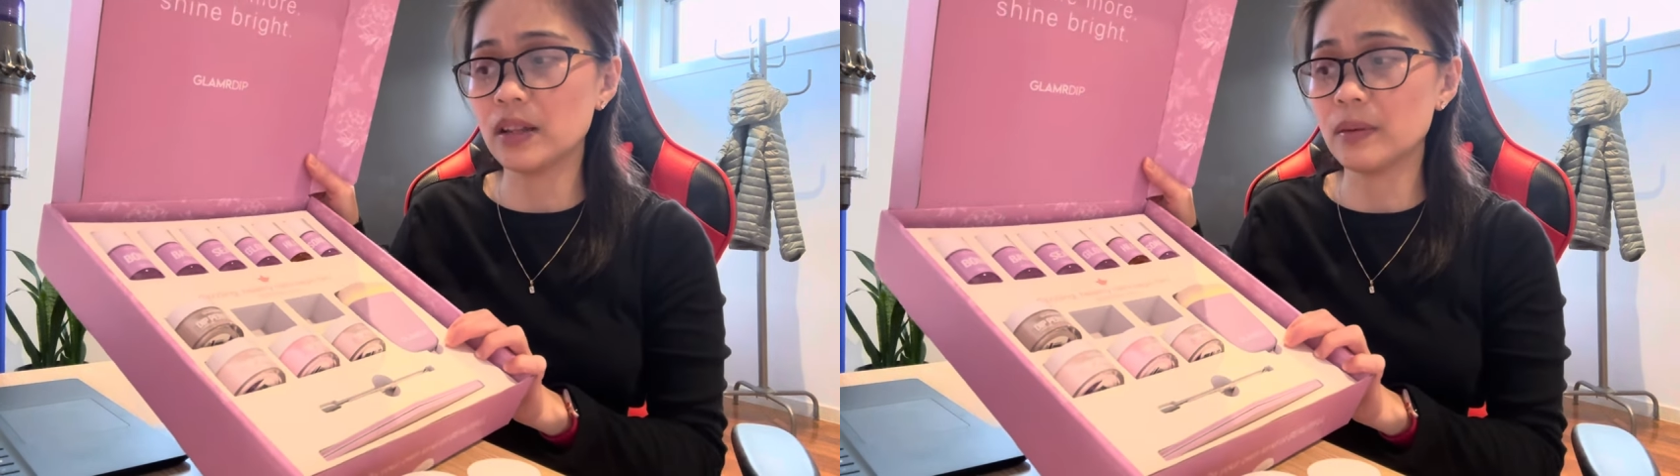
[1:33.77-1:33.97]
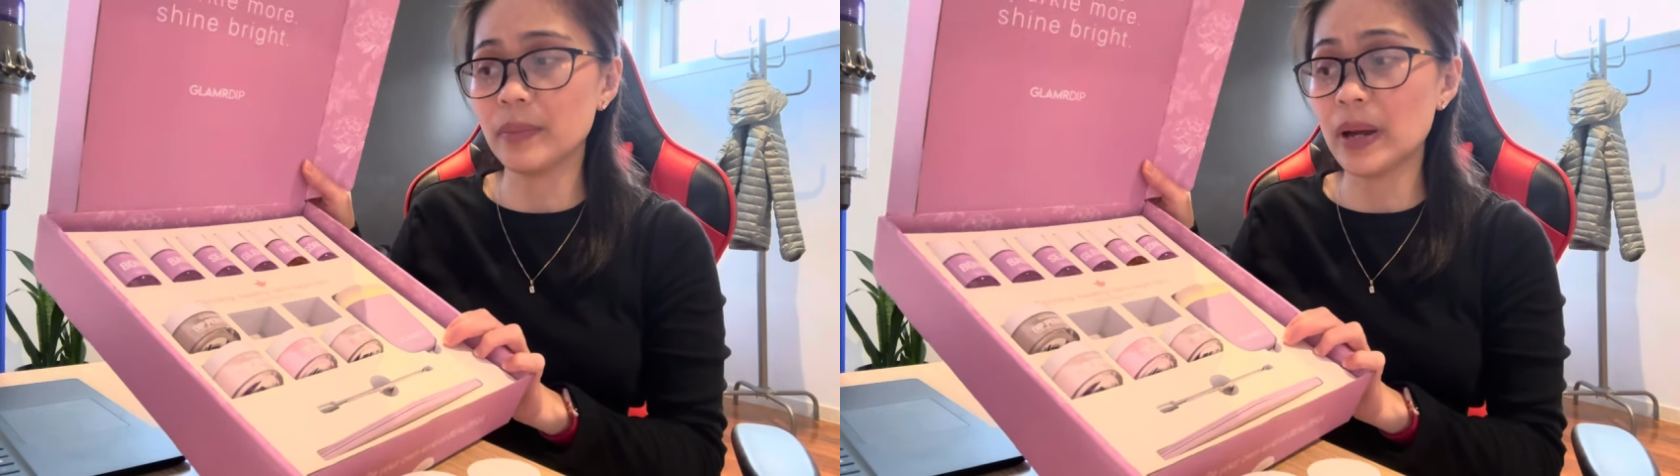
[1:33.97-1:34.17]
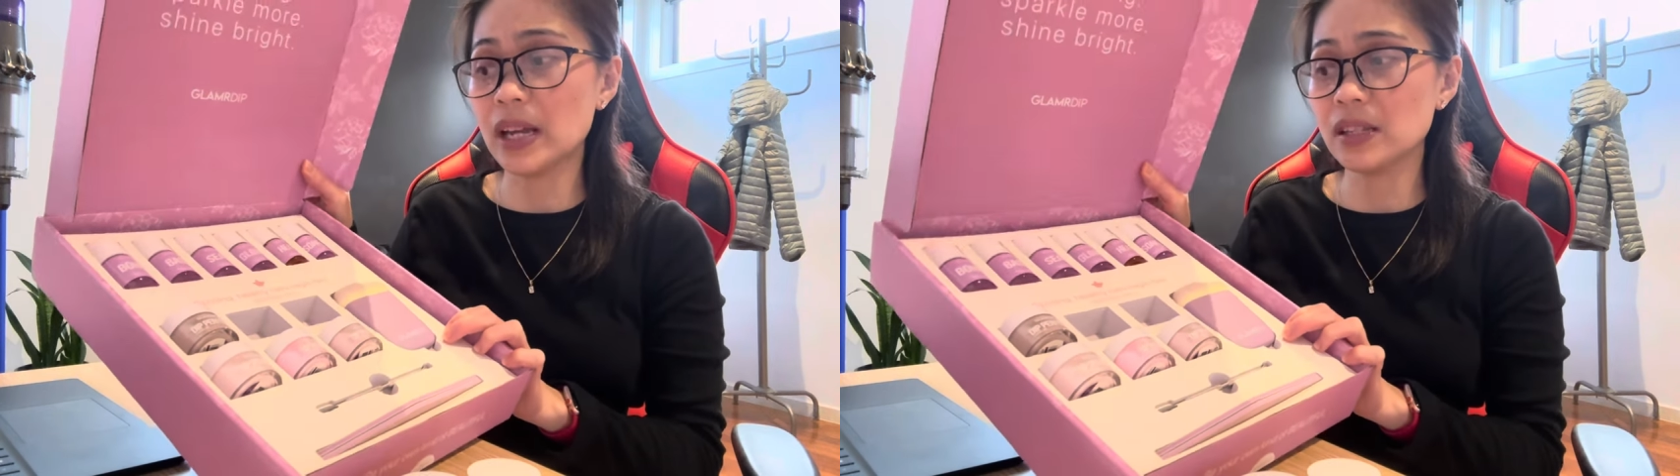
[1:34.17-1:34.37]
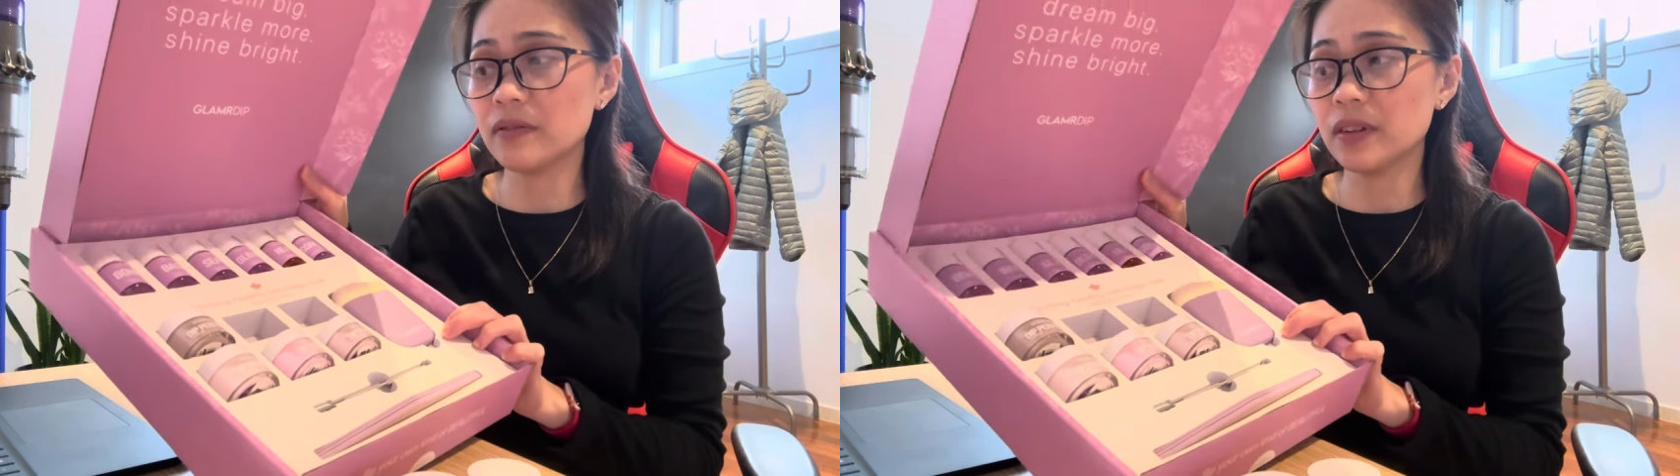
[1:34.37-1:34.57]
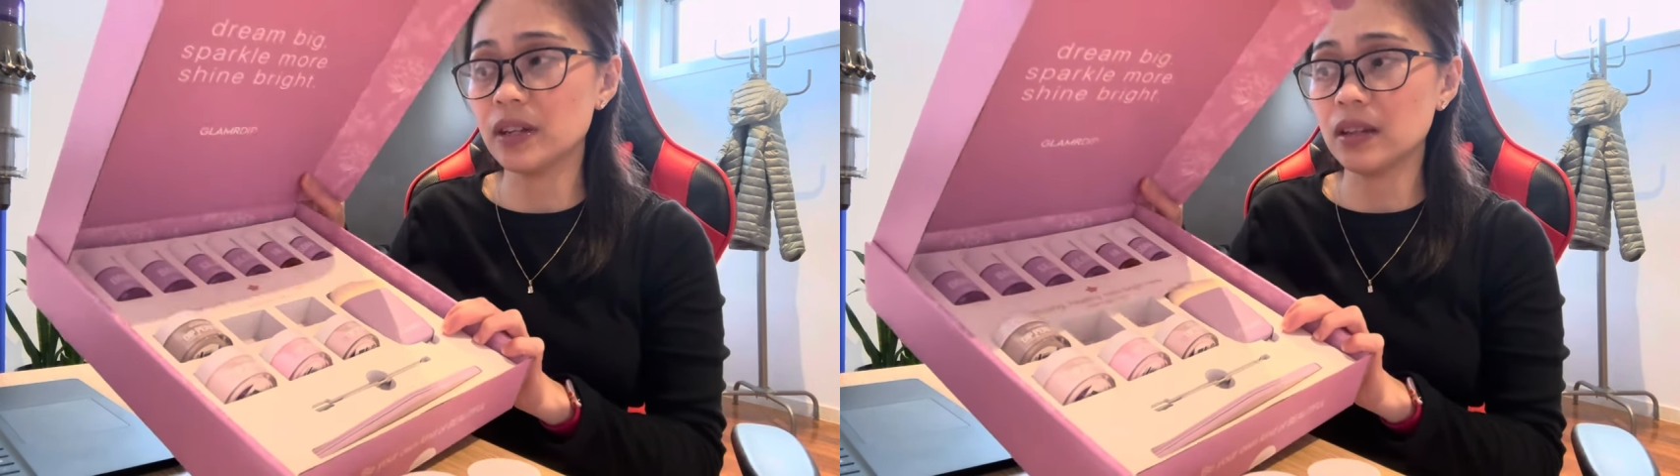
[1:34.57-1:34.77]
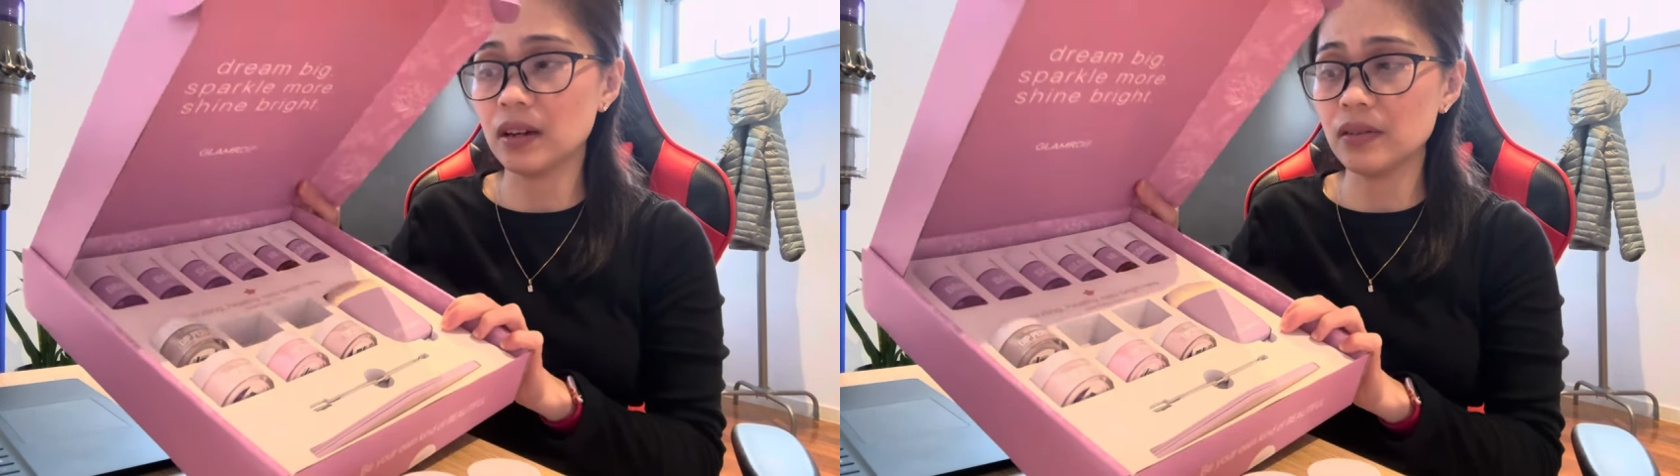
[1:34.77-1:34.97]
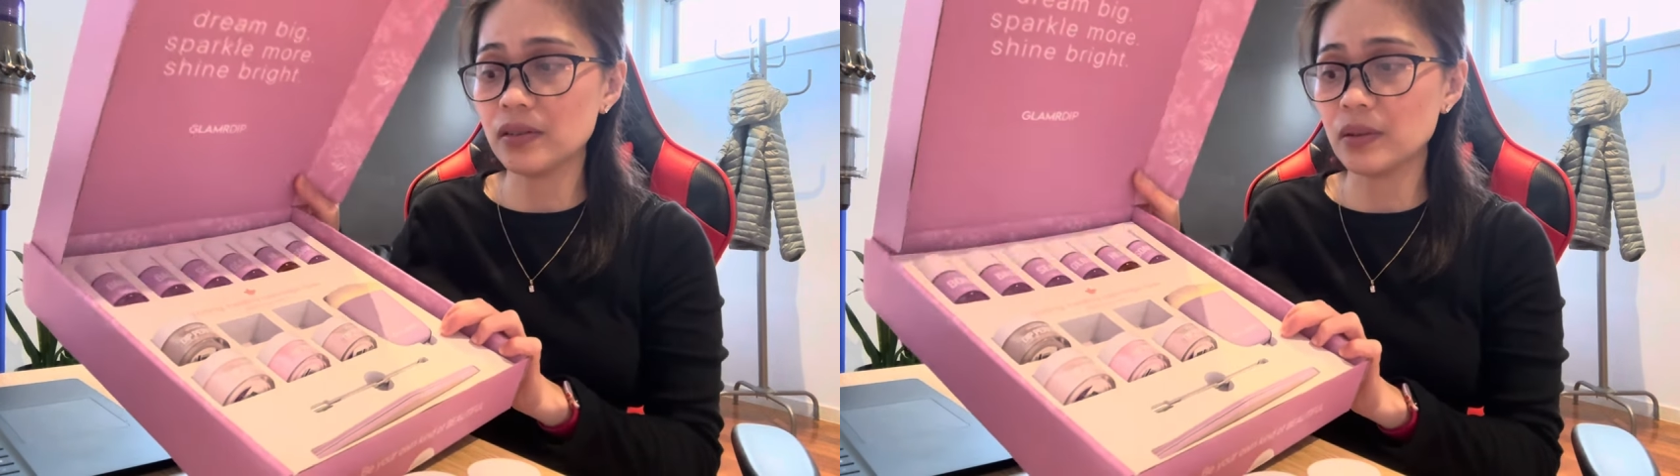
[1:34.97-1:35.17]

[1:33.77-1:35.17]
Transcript: in a past video,